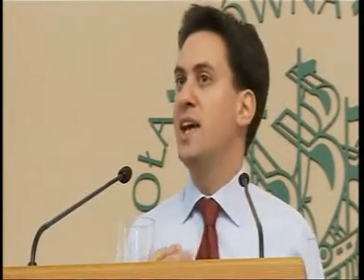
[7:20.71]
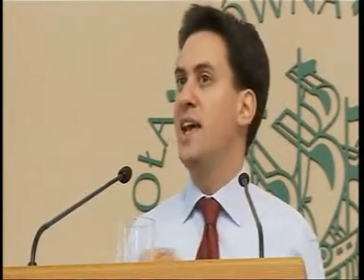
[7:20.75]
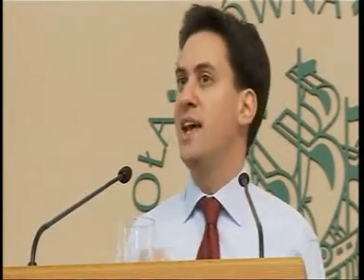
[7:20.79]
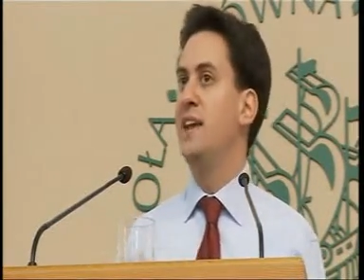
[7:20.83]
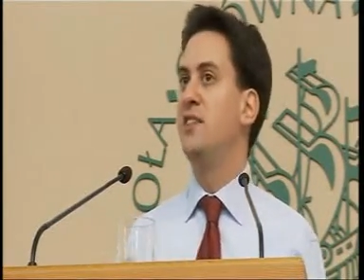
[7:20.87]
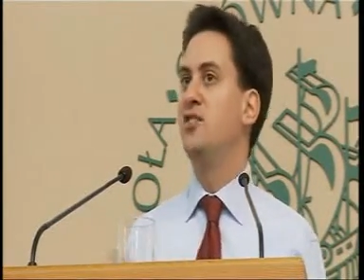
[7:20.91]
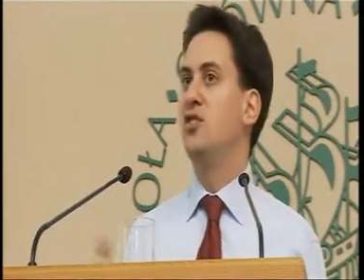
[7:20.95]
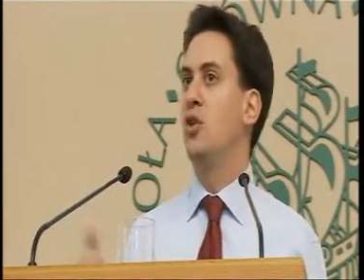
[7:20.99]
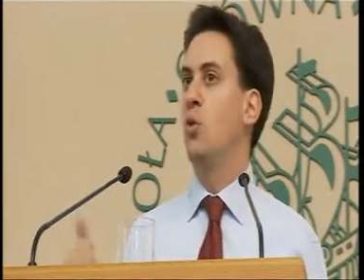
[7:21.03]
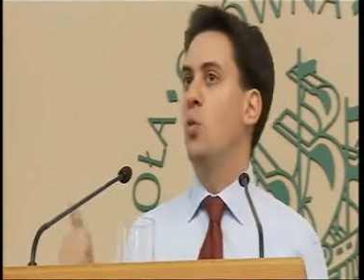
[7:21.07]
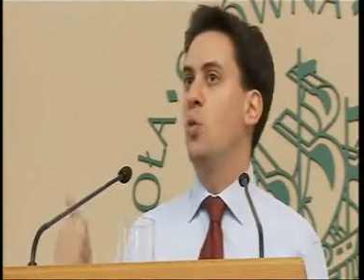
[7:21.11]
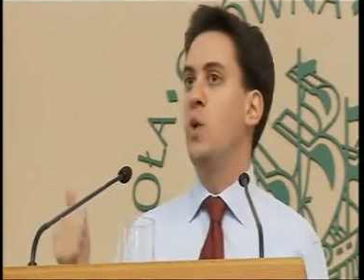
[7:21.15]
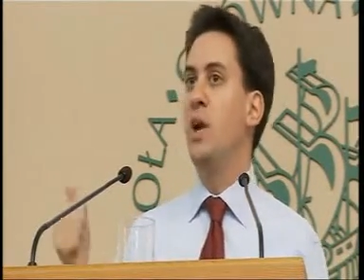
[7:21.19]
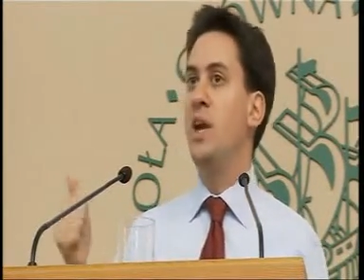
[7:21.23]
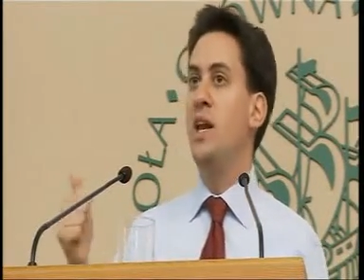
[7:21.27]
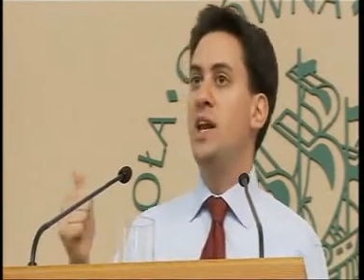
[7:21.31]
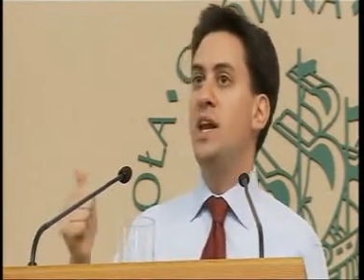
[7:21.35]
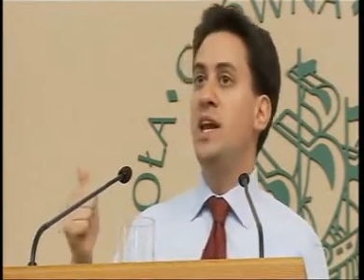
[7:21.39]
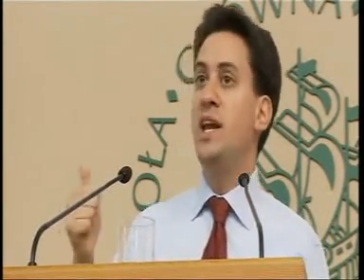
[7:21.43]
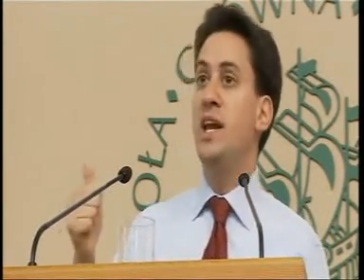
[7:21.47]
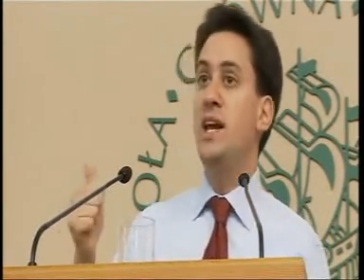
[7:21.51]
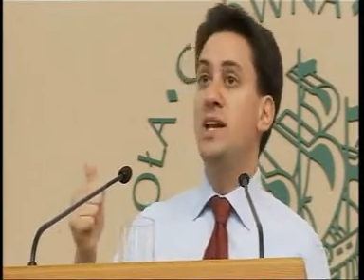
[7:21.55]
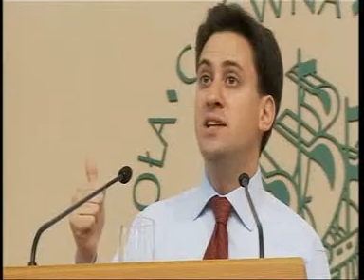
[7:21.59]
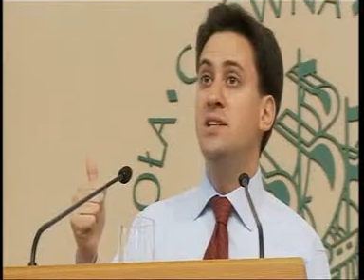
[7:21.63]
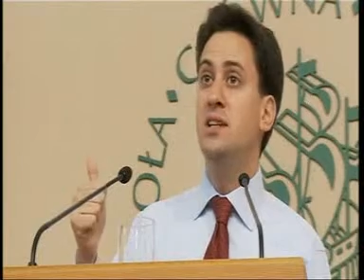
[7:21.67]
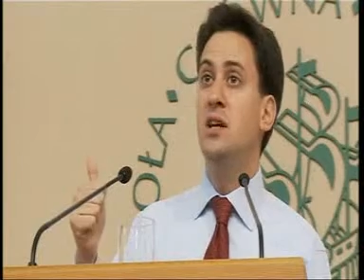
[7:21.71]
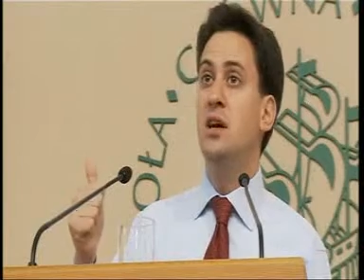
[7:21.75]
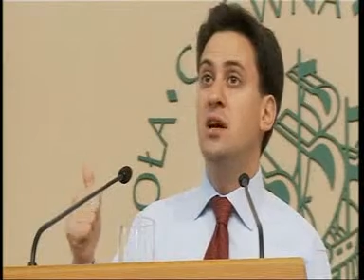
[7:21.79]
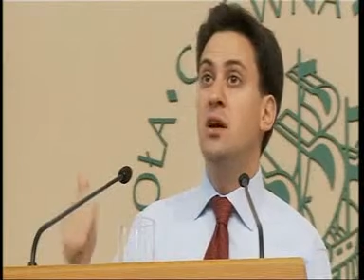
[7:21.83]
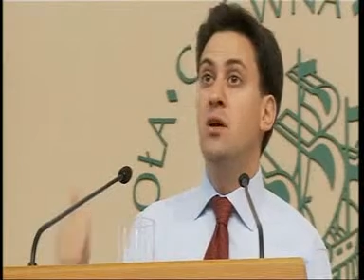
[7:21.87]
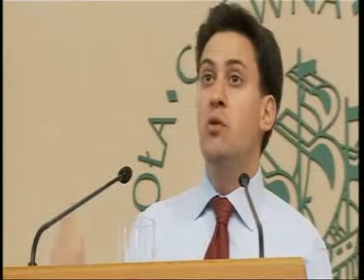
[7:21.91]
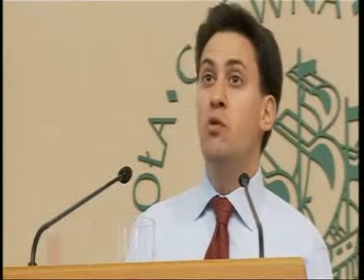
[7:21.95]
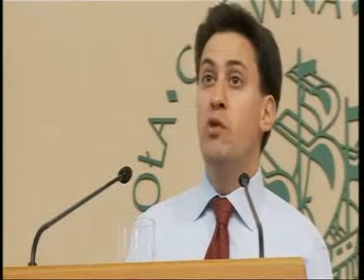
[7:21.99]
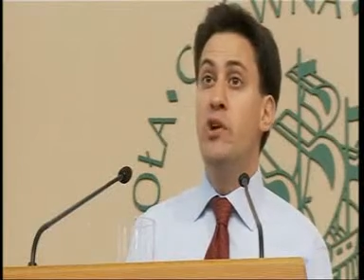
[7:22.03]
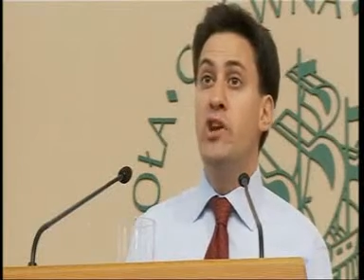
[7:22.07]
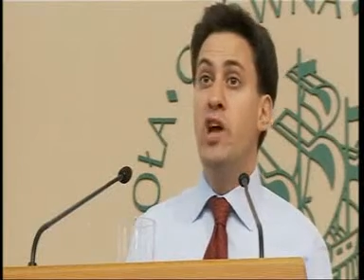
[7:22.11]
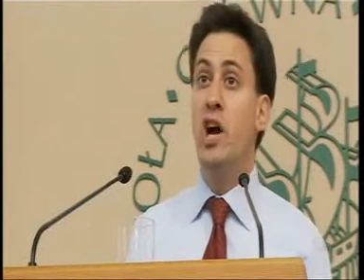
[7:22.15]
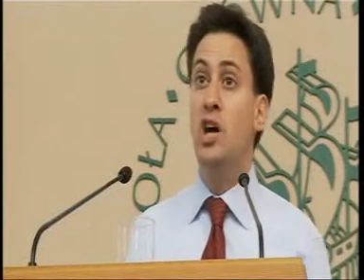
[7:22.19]
is that we need
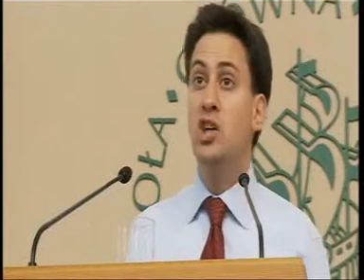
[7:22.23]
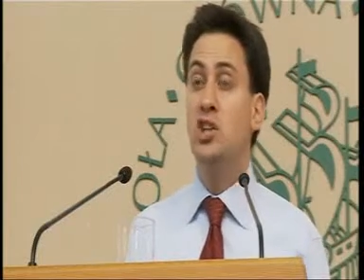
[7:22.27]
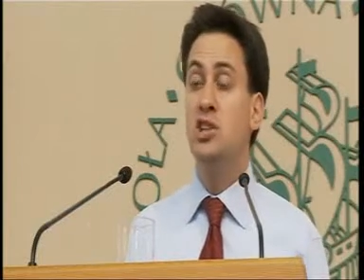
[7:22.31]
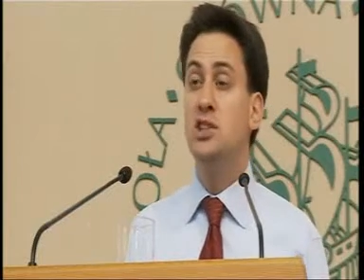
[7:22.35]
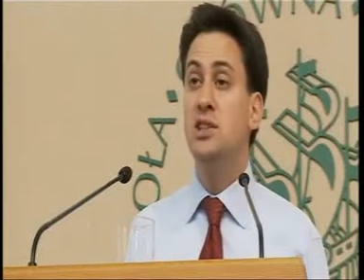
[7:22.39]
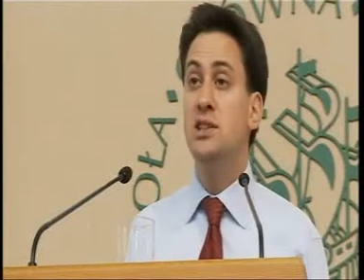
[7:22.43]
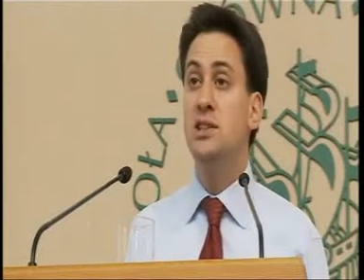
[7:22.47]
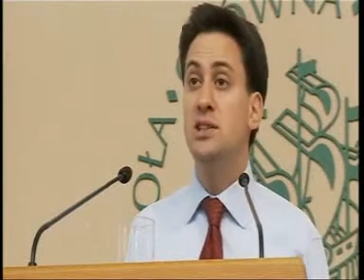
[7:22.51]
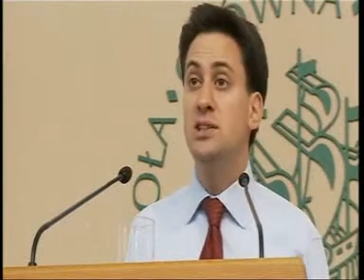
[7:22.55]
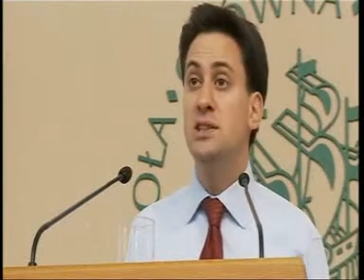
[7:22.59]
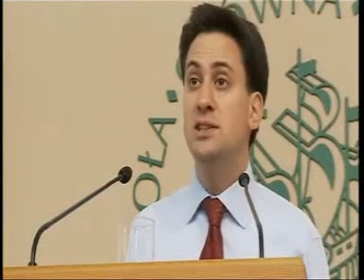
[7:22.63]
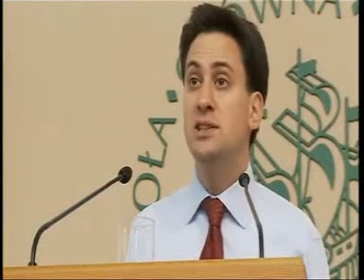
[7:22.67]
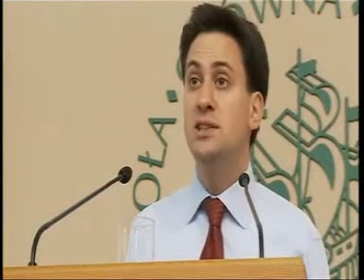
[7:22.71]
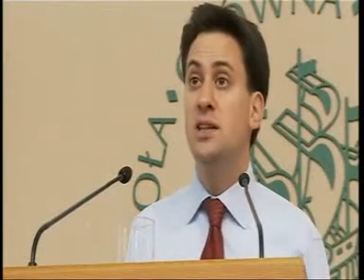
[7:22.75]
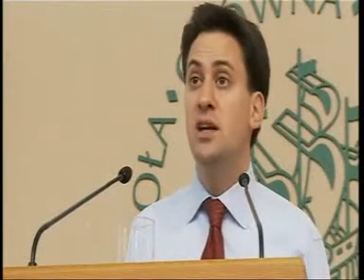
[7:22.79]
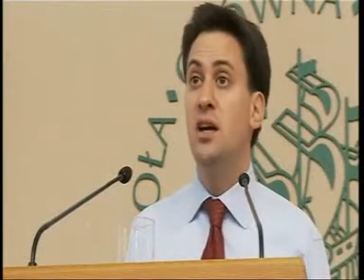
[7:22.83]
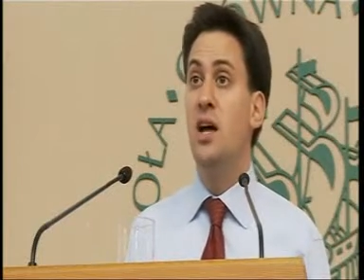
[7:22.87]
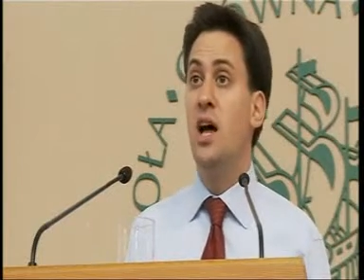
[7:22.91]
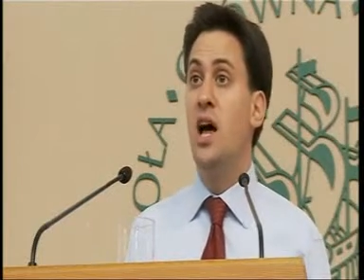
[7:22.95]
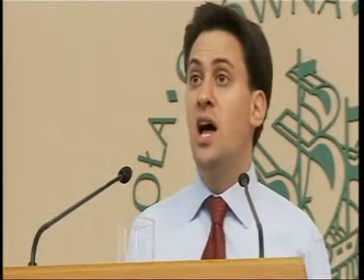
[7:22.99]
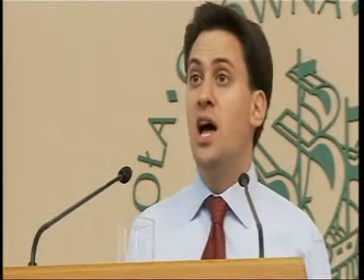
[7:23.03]
reductions